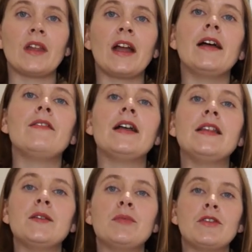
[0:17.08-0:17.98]
I've had
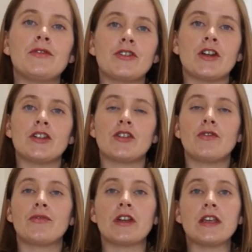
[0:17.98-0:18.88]
this beautiful trench
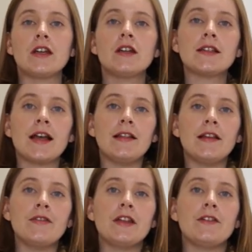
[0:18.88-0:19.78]
coat for years. I
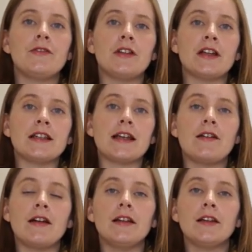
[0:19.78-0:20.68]
love that it flares
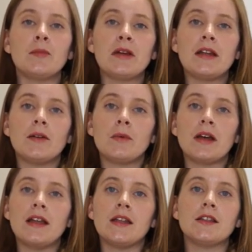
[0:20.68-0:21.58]
out a little bit
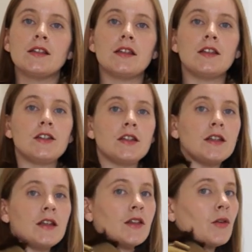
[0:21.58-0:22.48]
when it's cinched in
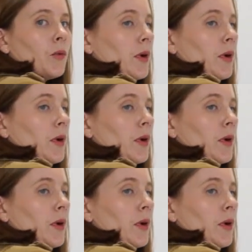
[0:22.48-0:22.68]
at the